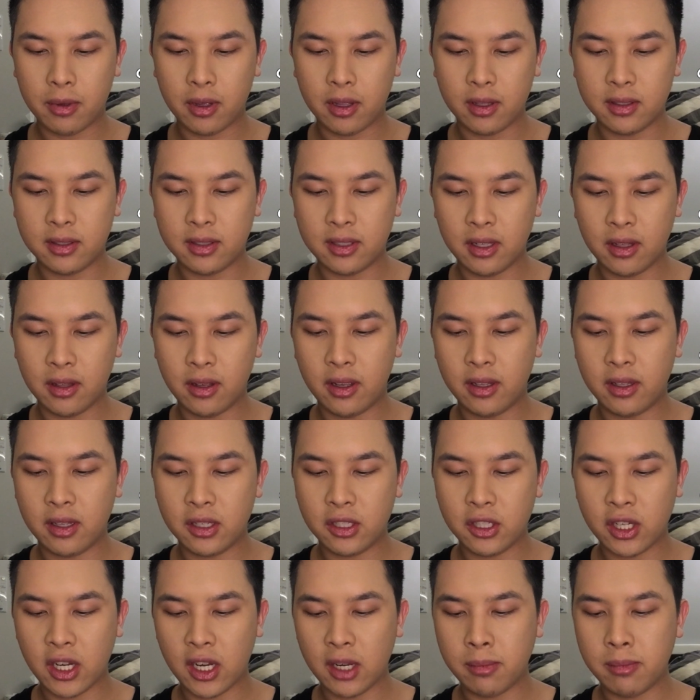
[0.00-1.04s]
Concealer in the
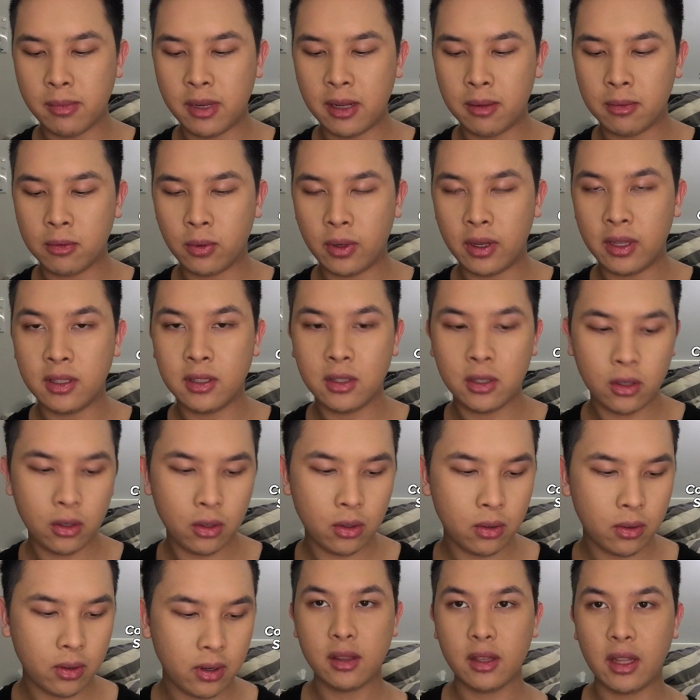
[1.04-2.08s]
shade Medium
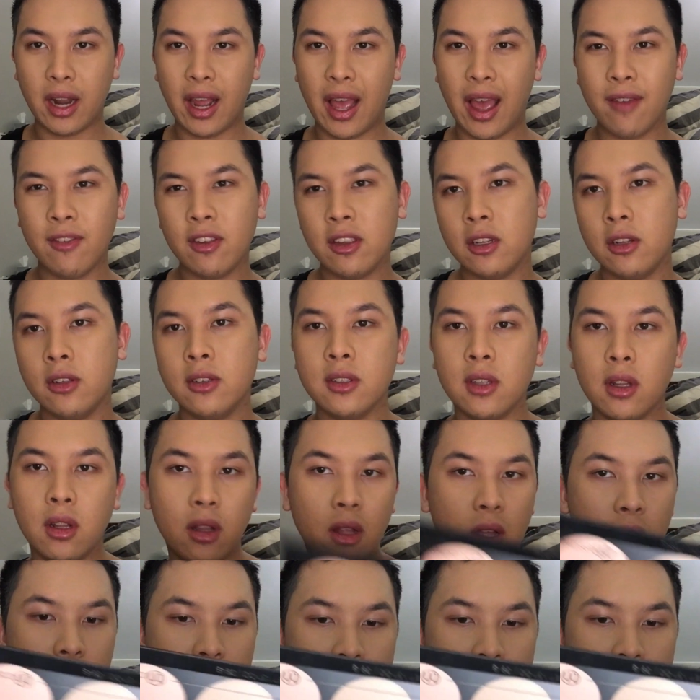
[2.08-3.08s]
22 that I haven't used in a long